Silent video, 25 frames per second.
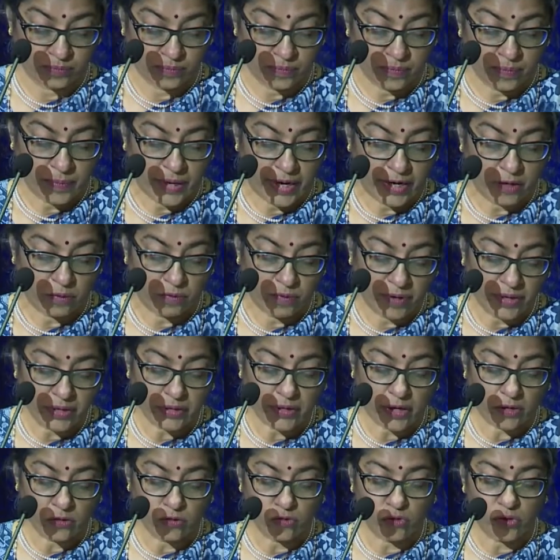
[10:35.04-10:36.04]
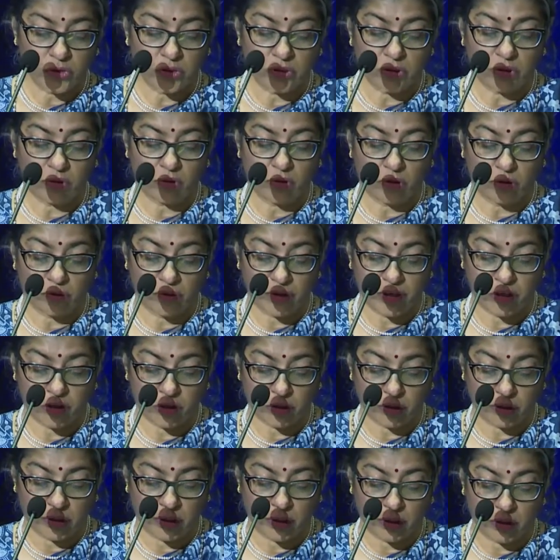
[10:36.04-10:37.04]
And when countries in the
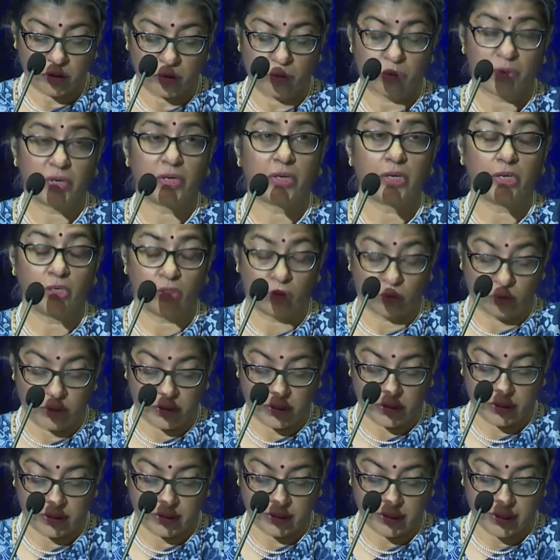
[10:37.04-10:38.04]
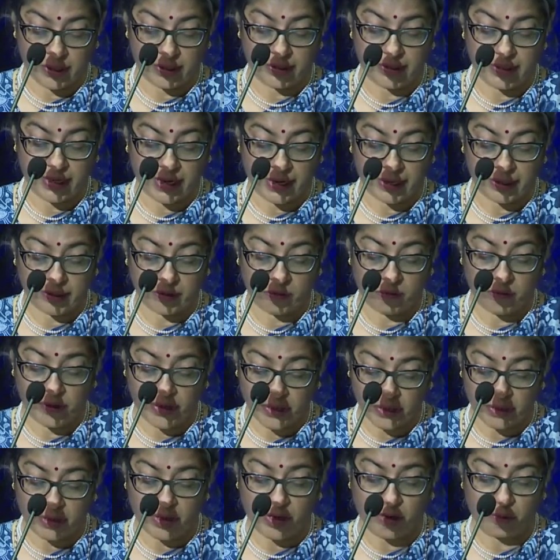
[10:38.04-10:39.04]
region, including Indonesia,
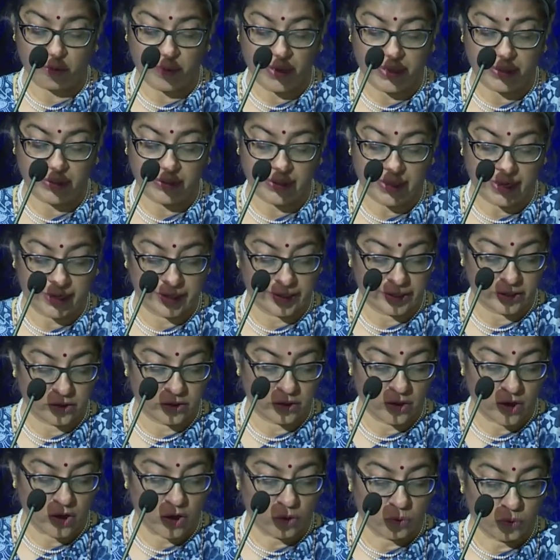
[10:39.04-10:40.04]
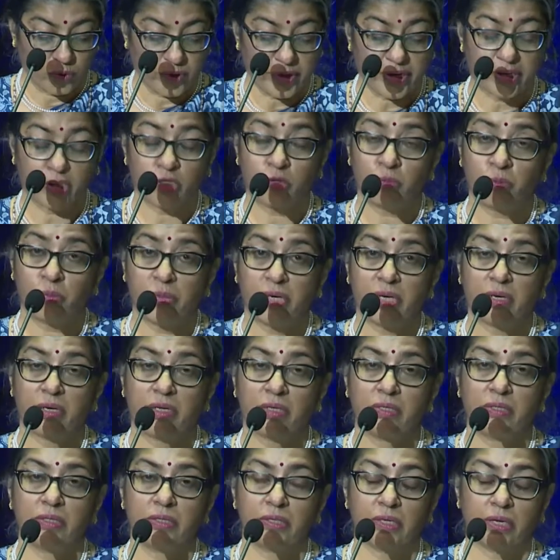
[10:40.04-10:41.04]
Vietnam, and Thailand, were
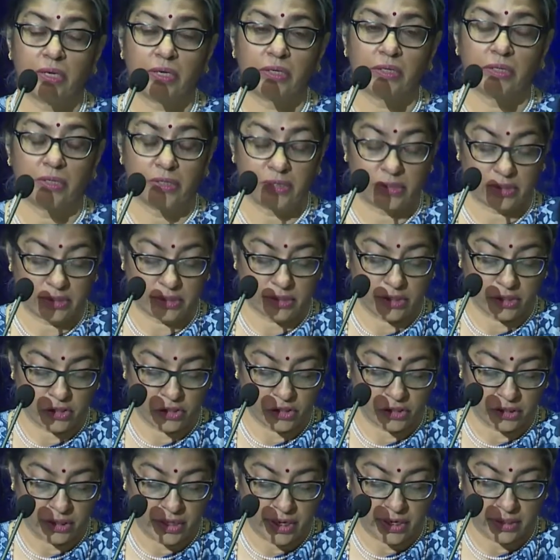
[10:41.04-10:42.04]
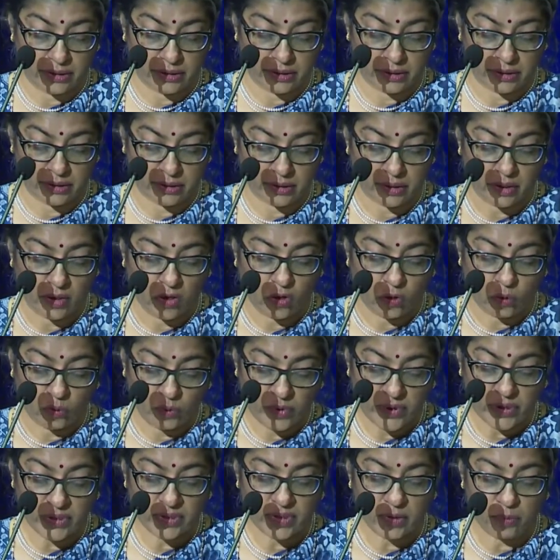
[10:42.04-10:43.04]
experiencing a surge in cases,
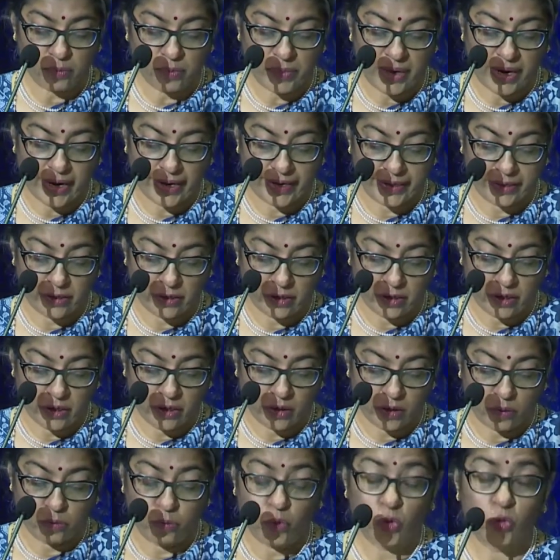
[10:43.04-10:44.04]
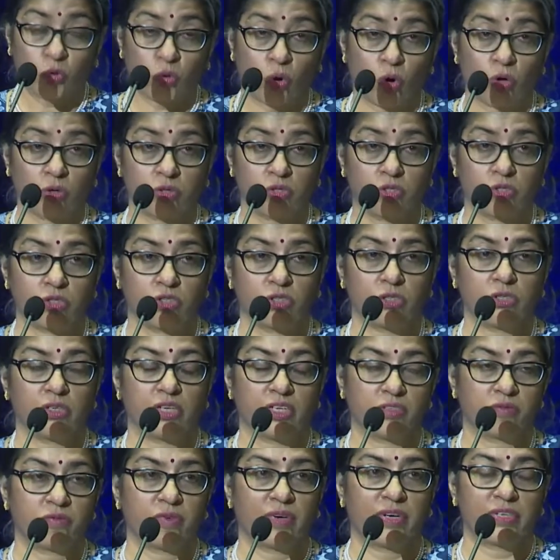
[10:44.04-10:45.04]
we supplied both oxygen
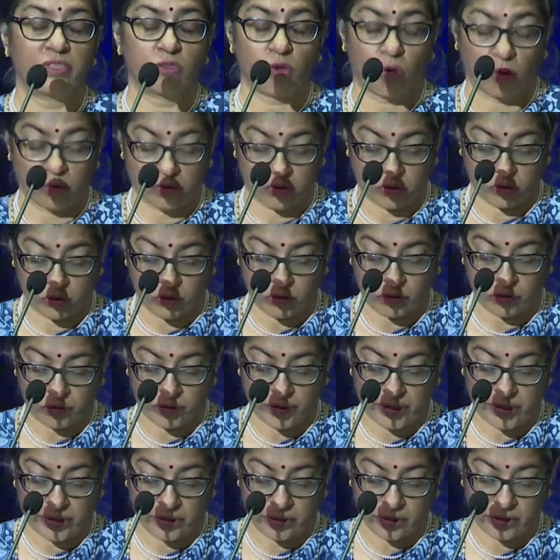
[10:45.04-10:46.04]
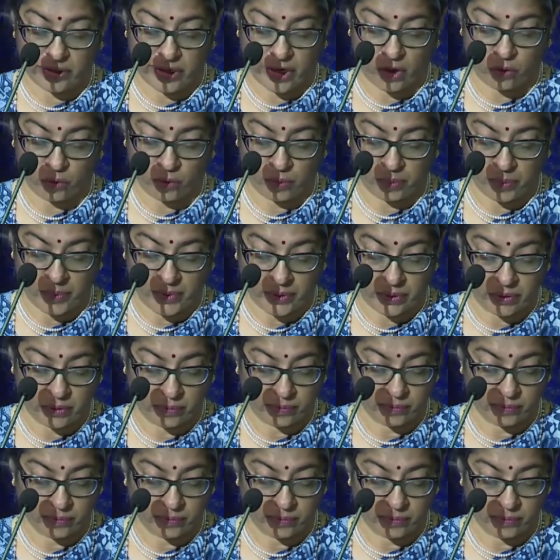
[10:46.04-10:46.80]
as well as oxygen-related equipment.